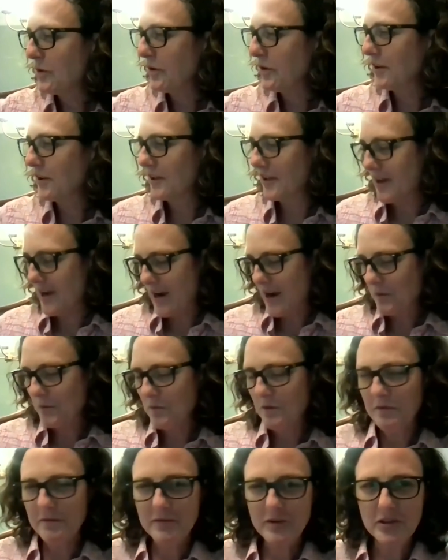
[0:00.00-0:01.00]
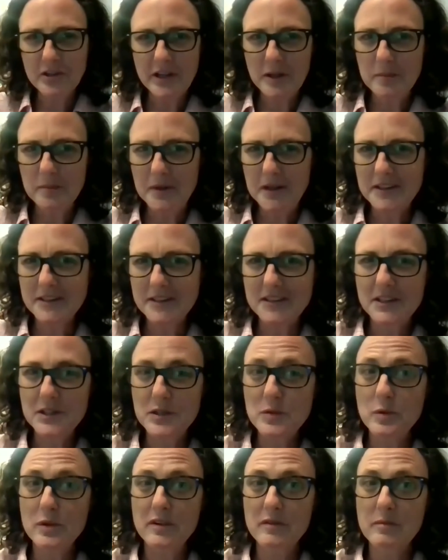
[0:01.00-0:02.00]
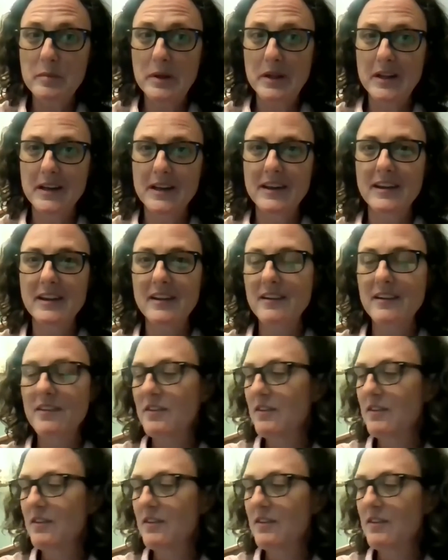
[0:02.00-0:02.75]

will fully admit that this would have been